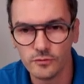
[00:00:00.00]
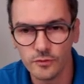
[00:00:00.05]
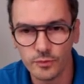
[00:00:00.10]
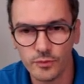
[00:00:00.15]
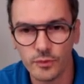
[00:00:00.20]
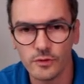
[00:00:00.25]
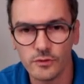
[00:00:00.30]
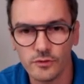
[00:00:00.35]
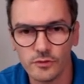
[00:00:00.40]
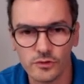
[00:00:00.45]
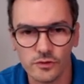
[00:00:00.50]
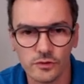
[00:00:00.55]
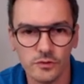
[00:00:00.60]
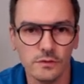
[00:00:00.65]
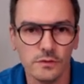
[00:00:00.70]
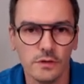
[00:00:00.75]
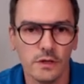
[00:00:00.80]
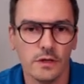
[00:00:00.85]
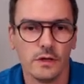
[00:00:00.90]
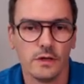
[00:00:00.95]
to
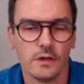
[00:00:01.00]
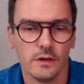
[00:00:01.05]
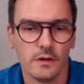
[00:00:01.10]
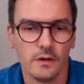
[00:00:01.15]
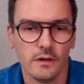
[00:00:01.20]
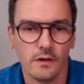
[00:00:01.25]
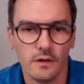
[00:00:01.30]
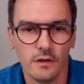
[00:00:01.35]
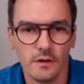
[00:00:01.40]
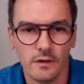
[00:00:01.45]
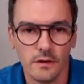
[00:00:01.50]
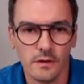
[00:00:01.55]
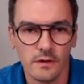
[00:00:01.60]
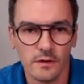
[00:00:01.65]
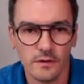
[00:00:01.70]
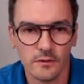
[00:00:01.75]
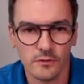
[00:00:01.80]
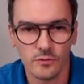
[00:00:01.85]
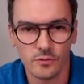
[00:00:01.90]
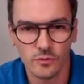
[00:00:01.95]
production
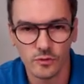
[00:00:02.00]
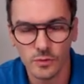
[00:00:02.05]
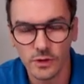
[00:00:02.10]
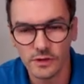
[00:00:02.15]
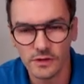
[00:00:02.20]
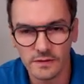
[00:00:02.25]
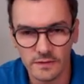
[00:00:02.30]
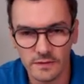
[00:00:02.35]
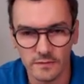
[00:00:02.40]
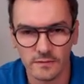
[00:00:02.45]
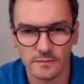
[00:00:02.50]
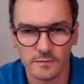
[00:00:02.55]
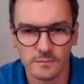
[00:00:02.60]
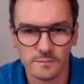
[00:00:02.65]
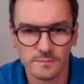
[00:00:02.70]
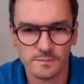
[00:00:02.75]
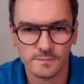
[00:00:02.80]
to Kubernetes.